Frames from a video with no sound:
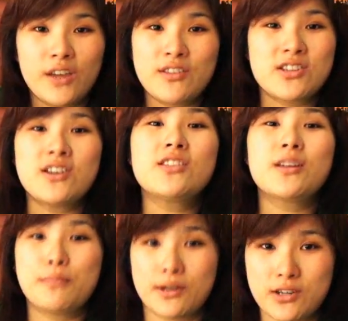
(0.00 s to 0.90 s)
If there's
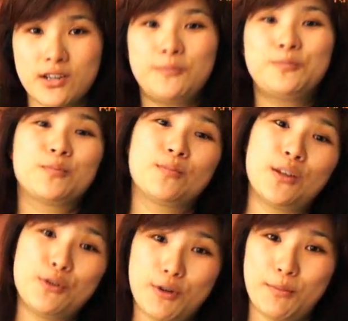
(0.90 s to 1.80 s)
anything better,
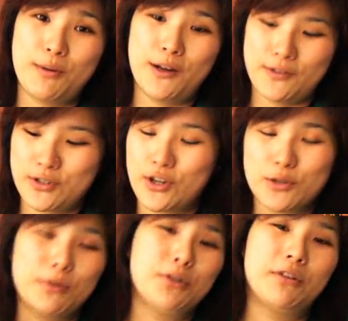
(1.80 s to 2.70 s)
the durian puff is got
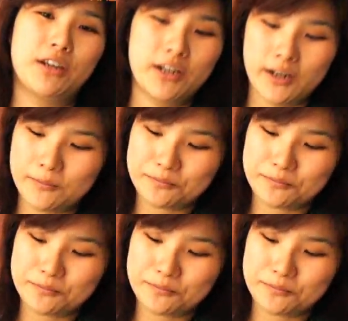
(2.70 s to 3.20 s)
to be durian cake.